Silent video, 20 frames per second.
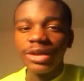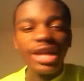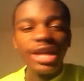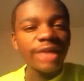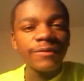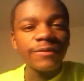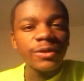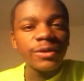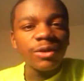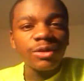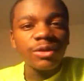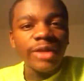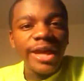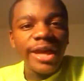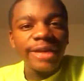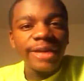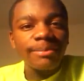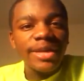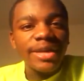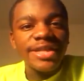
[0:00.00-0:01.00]
If you don't
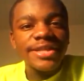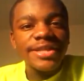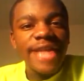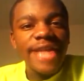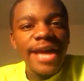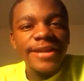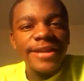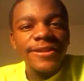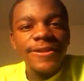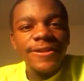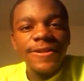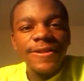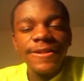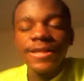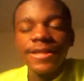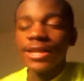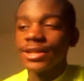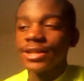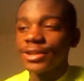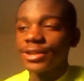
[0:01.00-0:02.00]
like my statuses,
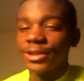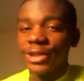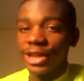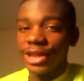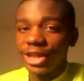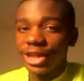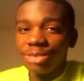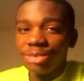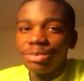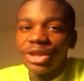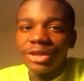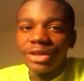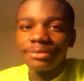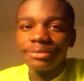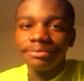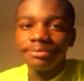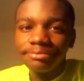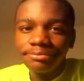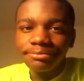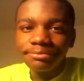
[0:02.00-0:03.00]
delete me.
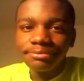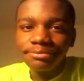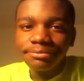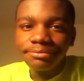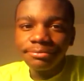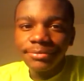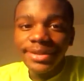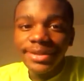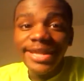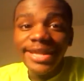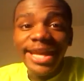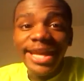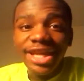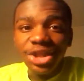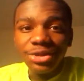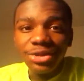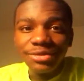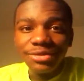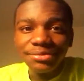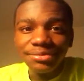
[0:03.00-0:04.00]
Thank you.